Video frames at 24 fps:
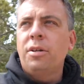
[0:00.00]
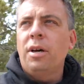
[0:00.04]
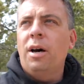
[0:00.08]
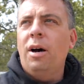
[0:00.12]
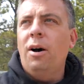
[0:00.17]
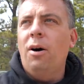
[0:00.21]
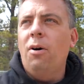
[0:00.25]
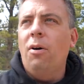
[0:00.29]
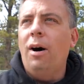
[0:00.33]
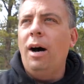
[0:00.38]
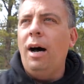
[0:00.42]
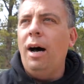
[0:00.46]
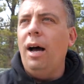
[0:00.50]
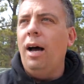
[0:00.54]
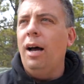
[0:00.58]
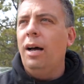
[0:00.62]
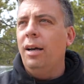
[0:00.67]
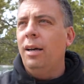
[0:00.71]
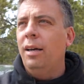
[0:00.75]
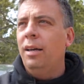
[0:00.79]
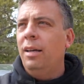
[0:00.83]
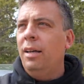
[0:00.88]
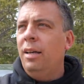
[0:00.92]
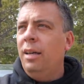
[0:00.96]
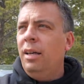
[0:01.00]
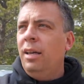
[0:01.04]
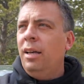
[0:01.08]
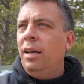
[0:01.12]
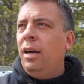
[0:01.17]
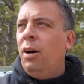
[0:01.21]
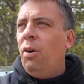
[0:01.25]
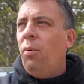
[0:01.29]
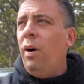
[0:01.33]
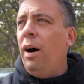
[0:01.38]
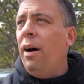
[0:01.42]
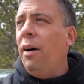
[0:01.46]
So, uh,
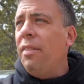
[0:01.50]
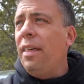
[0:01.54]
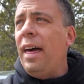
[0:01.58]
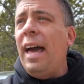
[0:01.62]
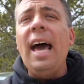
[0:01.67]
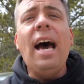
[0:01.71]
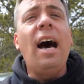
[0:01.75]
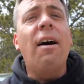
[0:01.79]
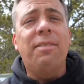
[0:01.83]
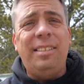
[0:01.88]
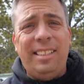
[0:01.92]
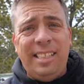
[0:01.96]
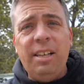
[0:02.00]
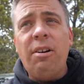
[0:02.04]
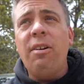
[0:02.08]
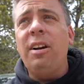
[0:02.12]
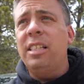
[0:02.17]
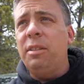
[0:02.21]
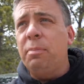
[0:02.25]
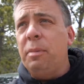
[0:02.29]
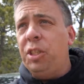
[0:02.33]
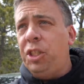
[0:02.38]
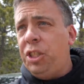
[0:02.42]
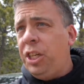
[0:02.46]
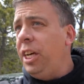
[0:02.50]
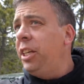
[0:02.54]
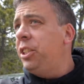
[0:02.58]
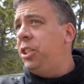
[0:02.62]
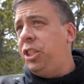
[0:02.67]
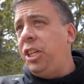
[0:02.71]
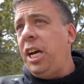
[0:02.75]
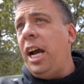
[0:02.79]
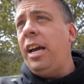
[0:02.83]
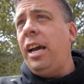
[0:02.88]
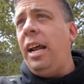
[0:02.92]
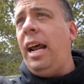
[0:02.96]
well, they have serious machines.
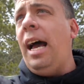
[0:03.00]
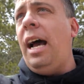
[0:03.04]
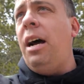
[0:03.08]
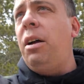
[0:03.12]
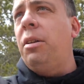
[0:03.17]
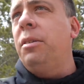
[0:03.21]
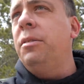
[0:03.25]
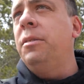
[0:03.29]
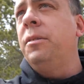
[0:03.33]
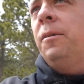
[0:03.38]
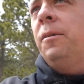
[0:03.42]
Check it out.